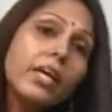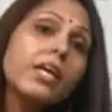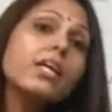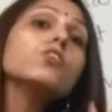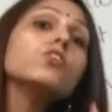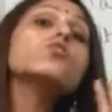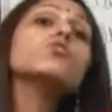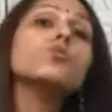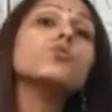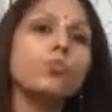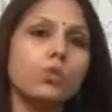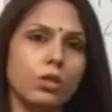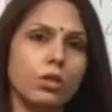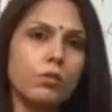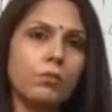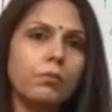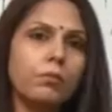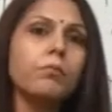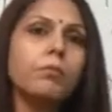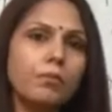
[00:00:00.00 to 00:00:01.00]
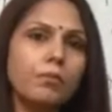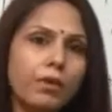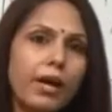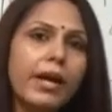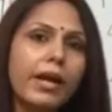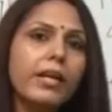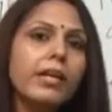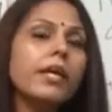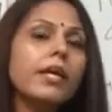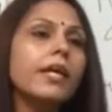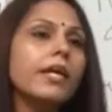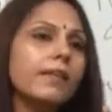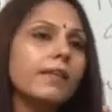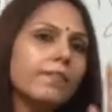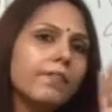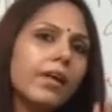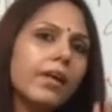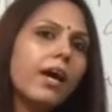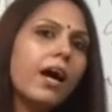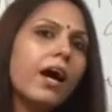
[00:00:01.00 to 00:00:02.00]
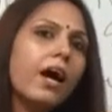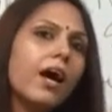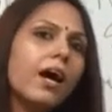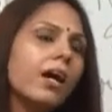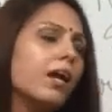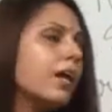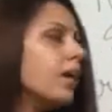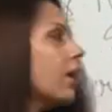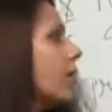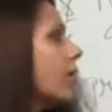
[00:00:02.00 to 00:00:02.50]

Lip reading: issued, right, they are